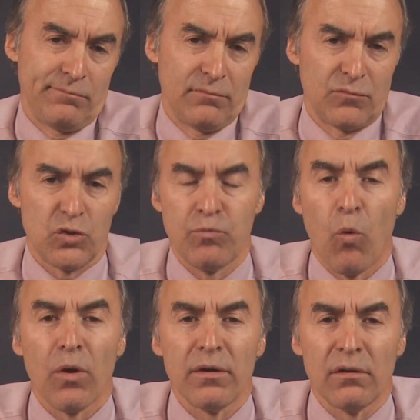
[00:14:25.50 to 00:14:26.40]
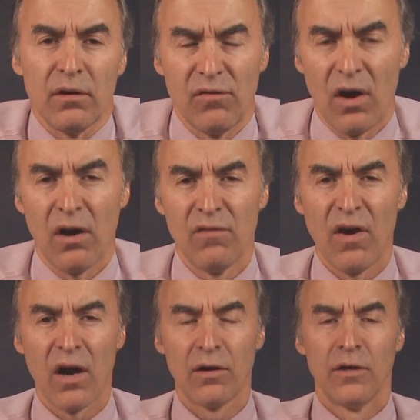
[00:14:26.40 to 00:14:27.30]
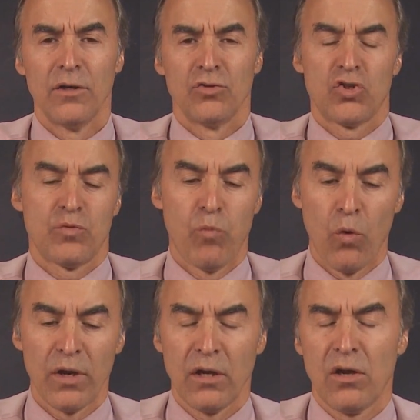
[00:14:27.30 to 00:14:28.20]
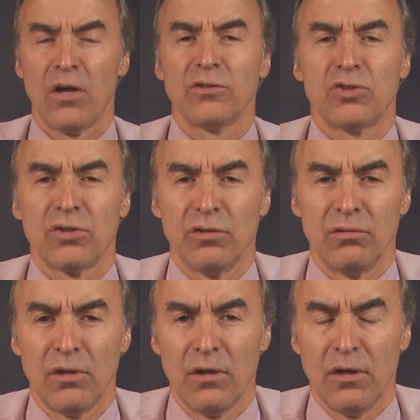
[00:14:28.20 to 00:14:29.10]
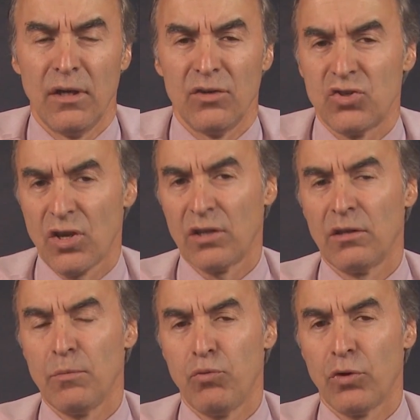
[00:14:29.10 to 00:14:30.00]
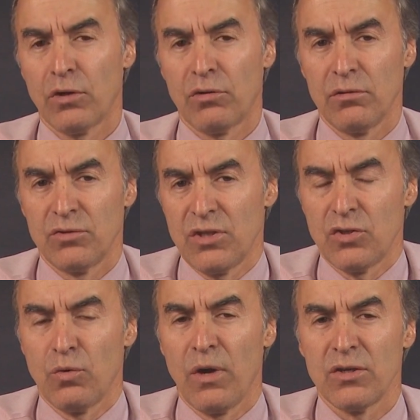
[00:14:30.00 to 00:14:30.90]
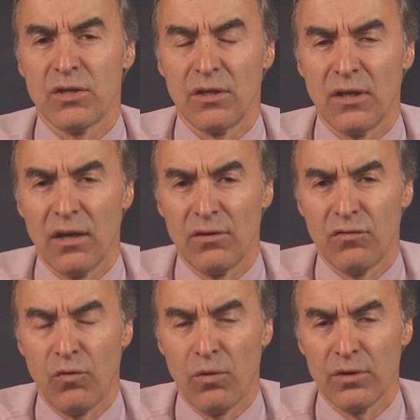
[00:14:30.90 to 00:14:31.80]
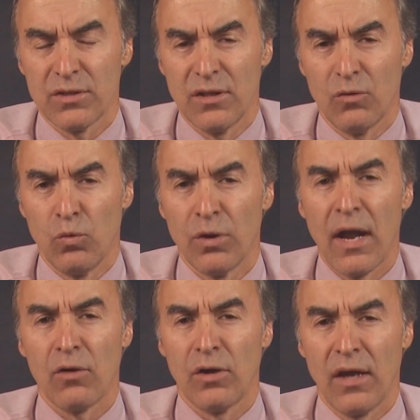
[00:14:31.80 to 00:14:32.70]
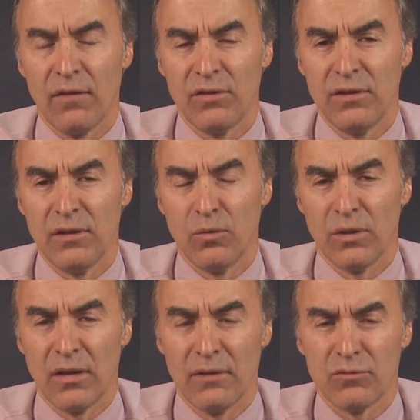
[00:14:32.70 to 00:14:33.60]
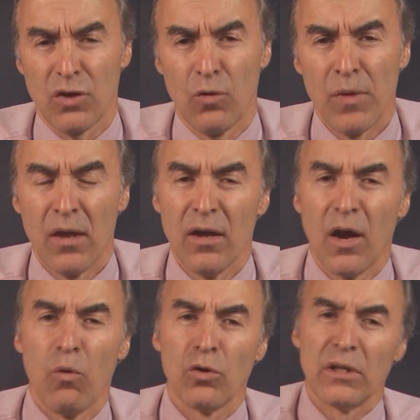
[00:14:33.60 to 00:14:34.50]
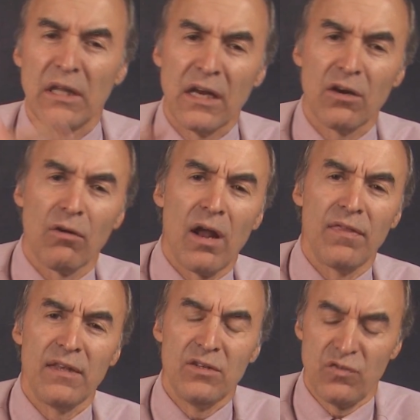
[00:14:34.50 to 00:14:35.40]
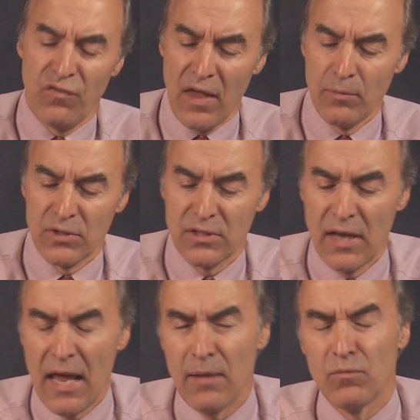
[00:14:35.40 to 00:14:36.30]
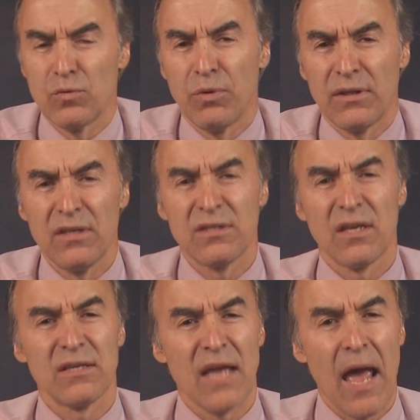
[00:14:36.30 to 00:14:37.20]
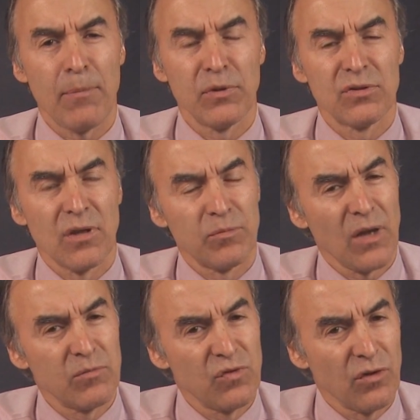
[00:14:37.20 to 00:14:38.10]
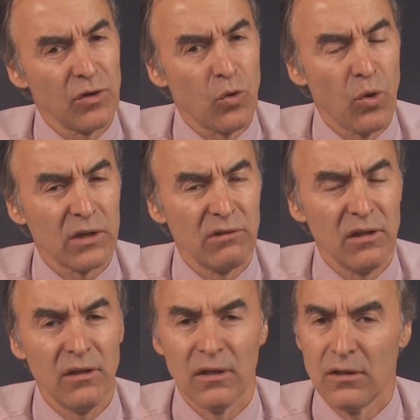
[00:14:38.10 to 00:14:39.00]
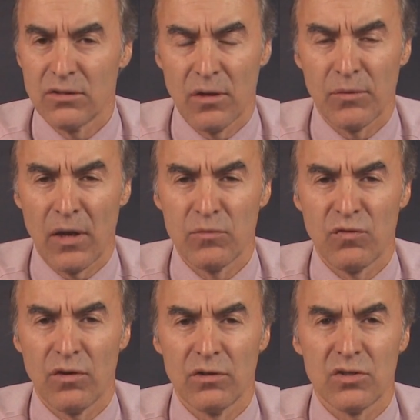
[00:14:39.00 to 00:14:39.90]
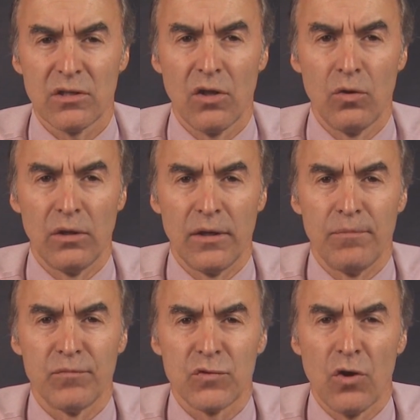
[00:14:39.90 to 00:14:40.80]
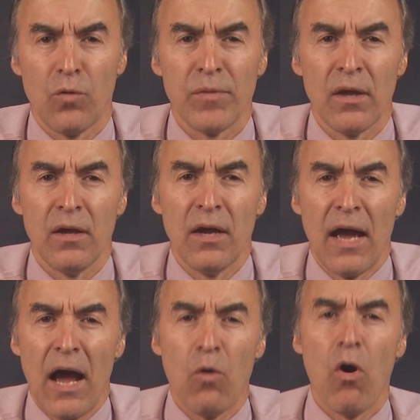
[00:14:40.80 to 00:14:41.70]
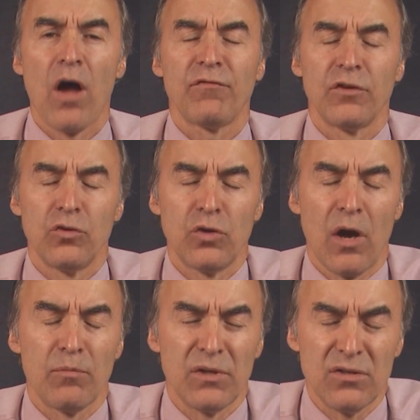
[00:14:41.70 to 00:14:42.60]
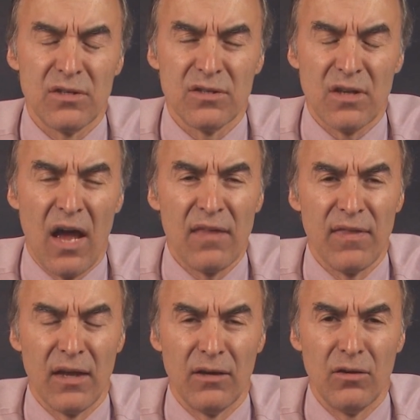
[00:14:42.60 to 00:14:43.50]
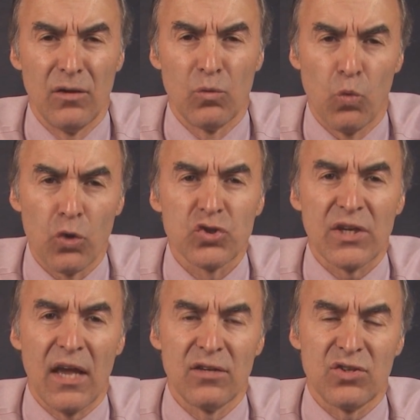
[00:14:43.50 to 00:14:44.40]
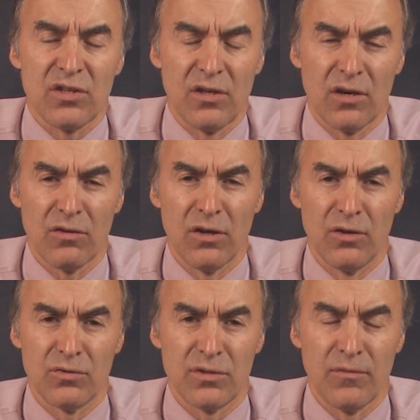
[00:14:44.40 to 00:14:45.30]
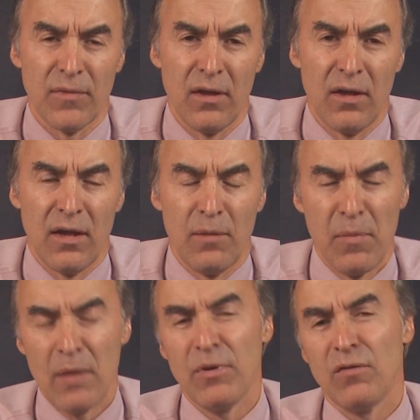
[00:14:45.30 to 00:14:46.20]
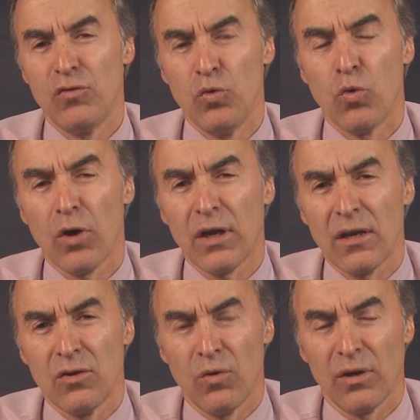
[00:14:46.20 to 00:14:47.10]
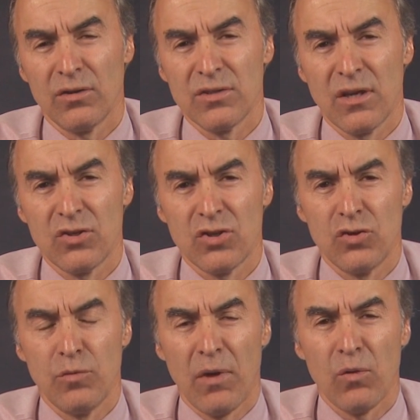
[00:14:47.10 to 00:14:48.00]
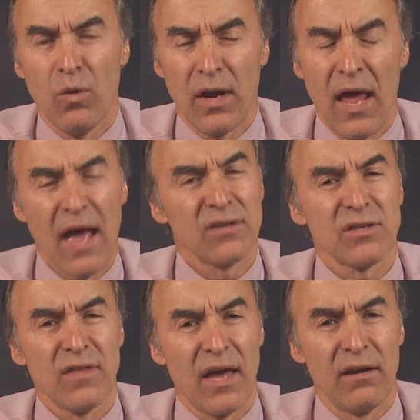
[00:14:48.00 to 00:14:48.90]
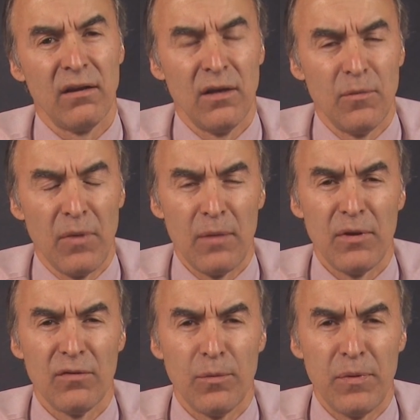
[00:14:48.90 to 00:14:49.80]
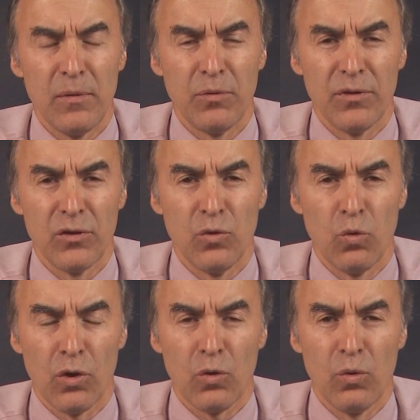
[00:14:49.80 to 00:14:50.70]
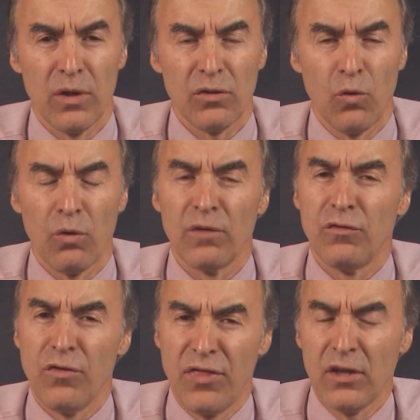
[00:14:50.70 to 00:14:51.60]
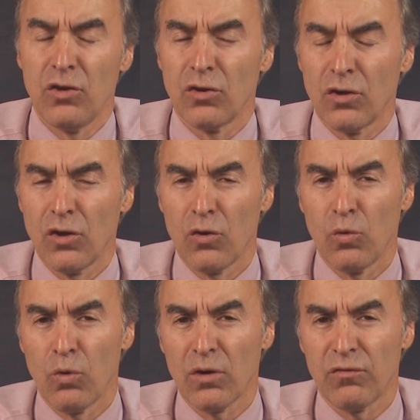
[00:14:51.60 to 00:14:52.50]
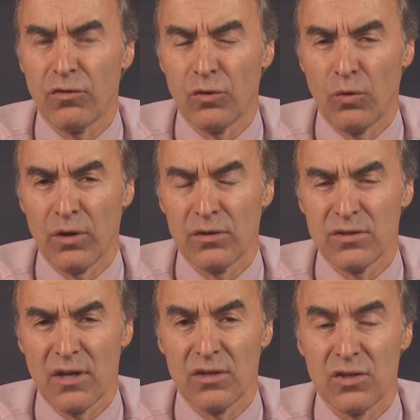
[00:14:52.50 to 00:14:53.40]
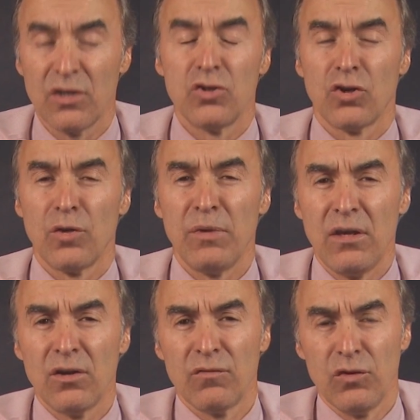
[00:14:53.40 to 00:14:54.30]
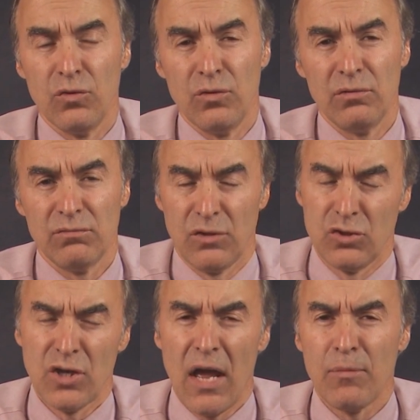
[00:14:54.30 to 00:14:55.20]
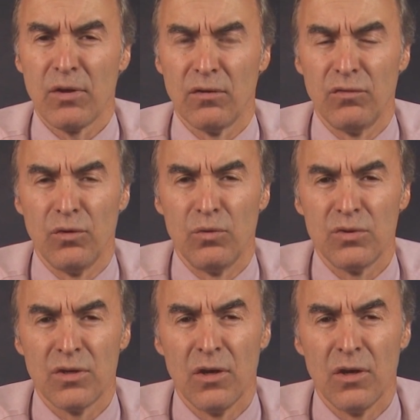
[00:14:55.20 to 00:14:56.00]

sport, of our sporting culture, has suddenly put a situation together for us that we're now going to have to deal with. So I won't linger on these famous names, but these things happen sometimes very quickly, sometimes very slowly. So how often do companies design then worst case scenarios? And maybe if you work at an organization, you might want to ask that, maybe of the people that you work with, or if you think you're going to go to work for an organization and you're going to be interviewed in a job interview, is,